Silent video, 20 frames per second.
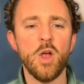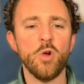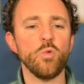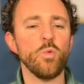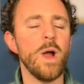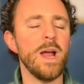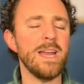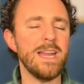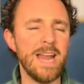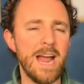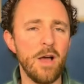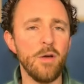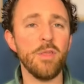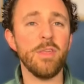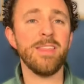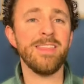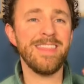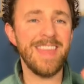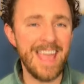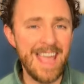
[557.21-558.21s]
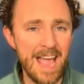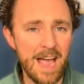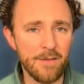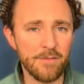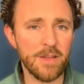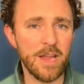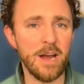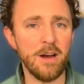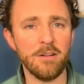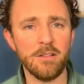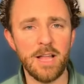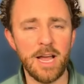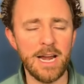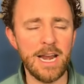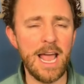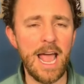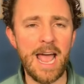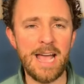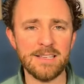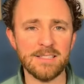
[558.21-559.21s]
Right now, they have
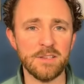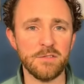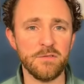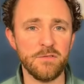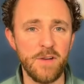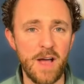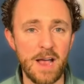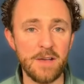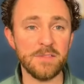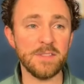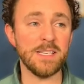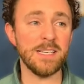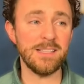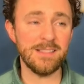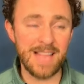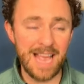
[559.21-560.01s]
Carolina as a 5 seed.